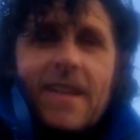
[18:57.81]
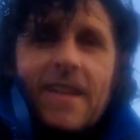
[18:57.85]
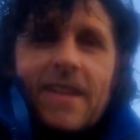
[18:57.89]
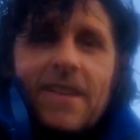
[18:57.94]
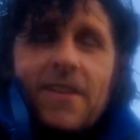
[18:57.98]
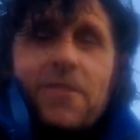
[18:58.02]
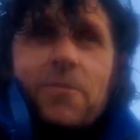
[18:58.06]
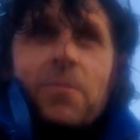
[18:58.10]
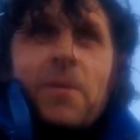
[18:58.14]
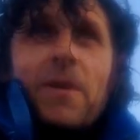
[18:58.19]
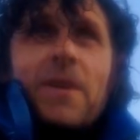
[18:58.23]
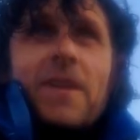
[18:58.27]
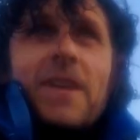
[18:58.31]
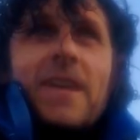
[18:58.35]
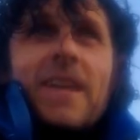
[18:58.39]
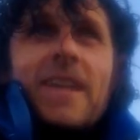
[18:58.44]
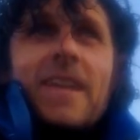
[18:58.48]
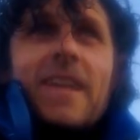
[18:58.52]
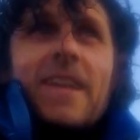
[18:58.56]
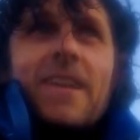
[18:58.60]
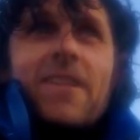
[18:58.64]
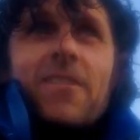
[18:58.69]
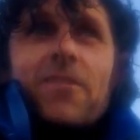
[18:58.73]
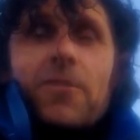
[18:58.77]
this one hit
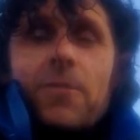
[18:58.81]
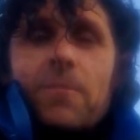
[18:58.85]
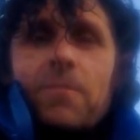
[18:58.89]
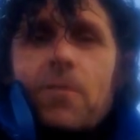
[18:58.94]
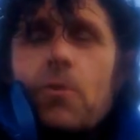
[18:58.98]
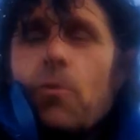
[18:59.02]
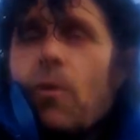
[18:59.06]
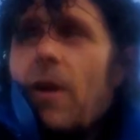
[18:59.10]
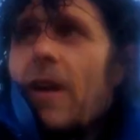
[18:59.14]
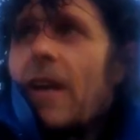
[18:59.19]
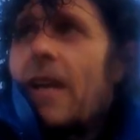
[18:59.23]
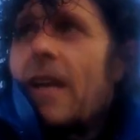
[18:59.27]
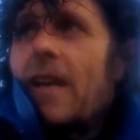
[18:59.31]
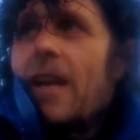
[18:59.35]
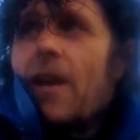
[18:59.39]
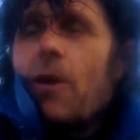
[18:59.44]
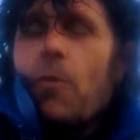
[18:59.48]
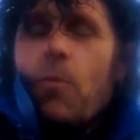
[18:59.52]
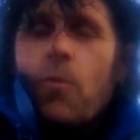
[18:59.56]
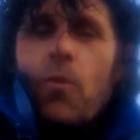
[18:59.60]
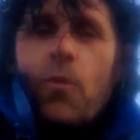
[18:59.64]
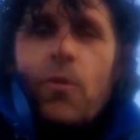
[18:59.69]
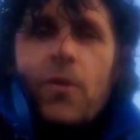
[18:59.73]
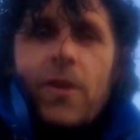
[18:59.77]
it in some quite clear
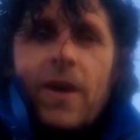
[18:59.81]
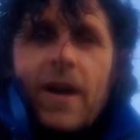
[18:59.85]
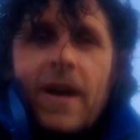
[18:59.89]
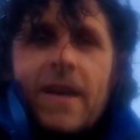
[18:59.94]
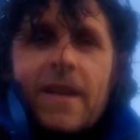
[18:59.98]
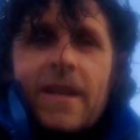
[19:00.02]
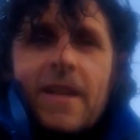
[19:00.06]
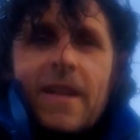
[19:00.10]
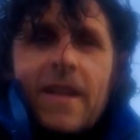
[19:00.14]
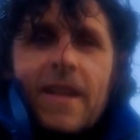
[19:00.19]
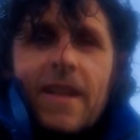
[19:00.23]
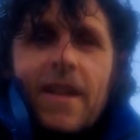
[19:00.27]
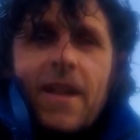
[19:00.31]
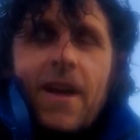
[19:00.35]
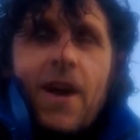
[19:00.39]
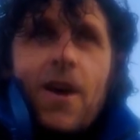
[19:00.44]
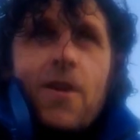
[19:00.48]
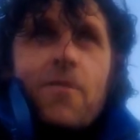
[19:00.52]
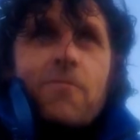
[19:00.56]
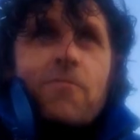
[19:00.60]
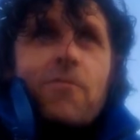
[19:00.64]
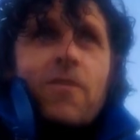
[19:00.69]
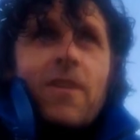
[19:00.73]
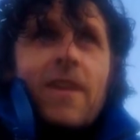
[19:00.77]
water
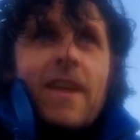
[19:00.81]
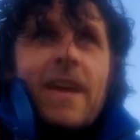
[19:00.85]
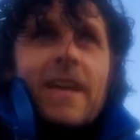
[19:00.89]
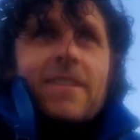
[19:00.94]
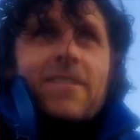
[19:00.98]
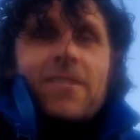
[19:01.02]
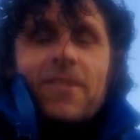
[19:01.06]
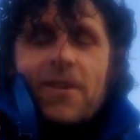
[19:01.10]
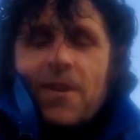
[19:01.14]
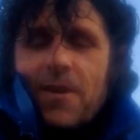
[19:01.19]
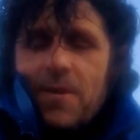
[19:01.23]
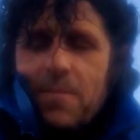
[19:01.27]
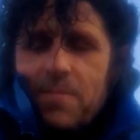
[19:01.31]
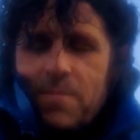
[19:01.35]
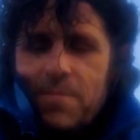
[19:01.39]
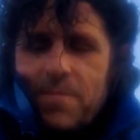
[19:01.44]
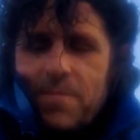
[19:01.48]
over a ledge, so